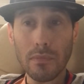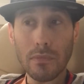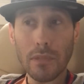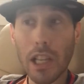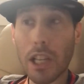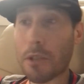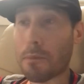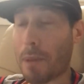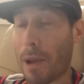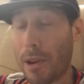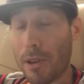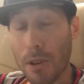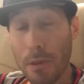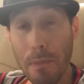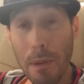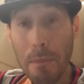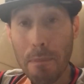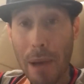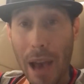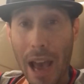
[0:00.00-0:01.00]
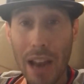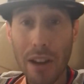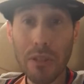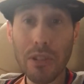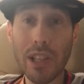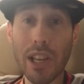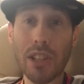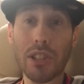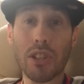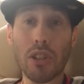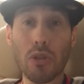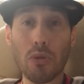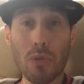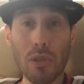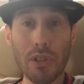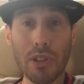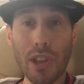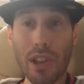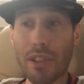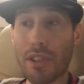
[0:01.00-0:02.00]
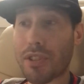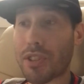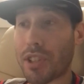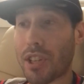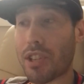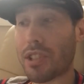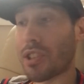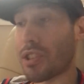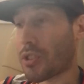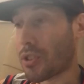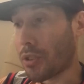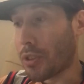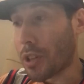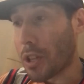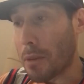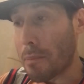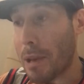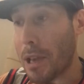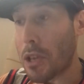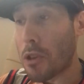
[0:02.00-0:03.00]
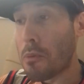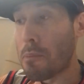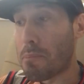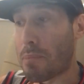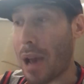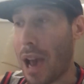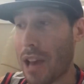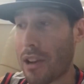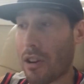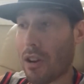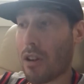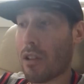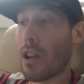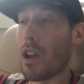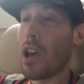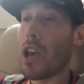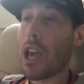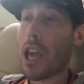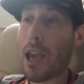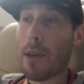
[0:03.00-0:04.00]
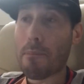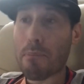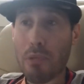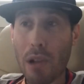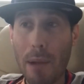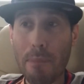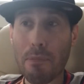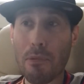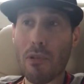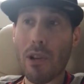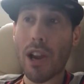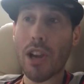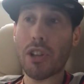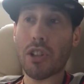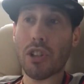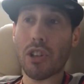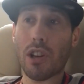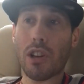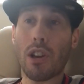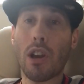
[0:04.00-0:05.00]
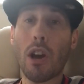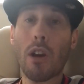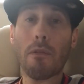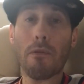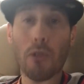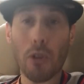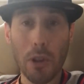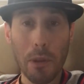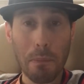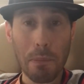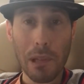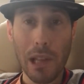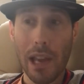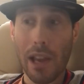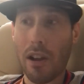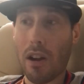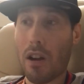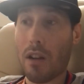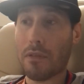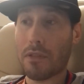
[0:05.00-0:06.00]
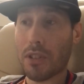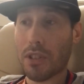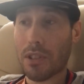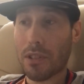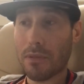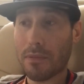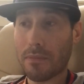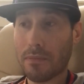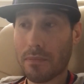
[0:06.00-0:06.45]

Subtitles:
It's better to be battle tested towards the end of the season. It's only going to make you better in preparation for the playoffs.